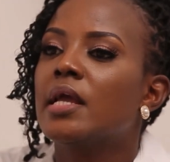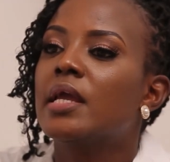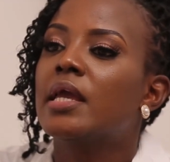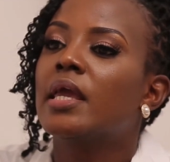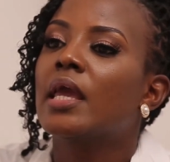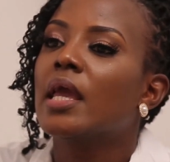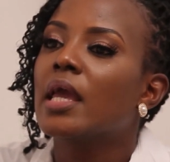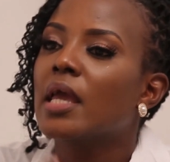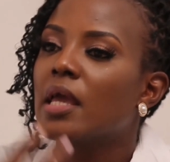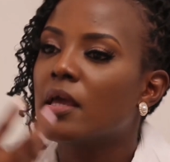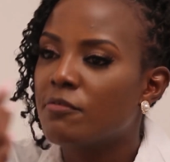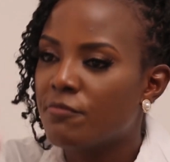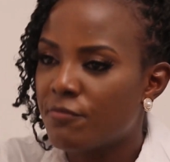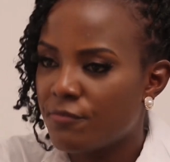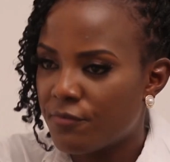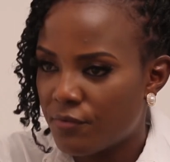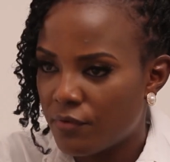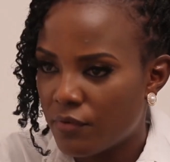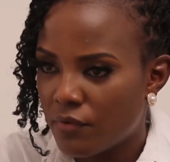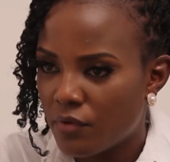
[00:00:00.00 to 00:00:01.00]
Give
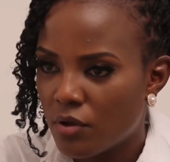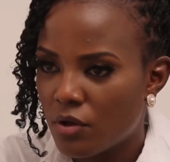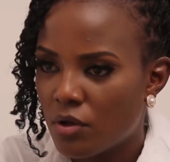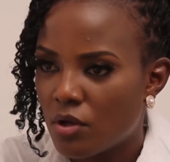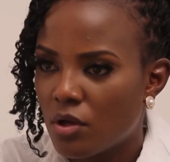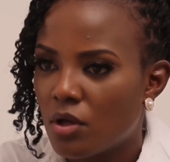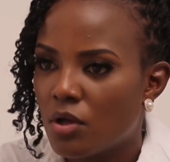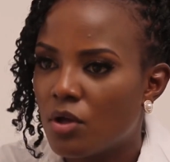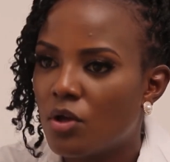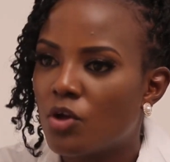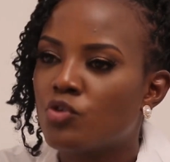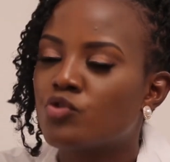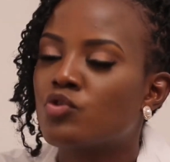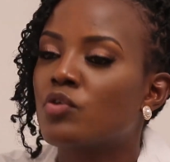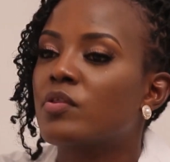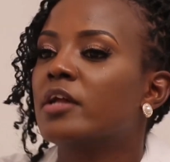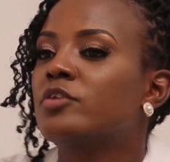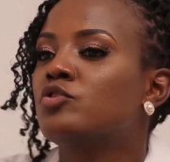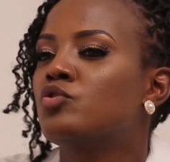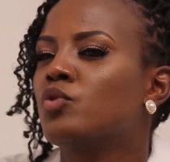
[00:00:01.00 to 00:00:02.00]
so
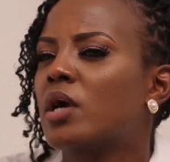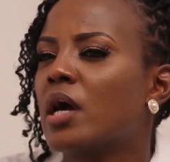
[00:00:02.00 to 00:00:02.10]
that you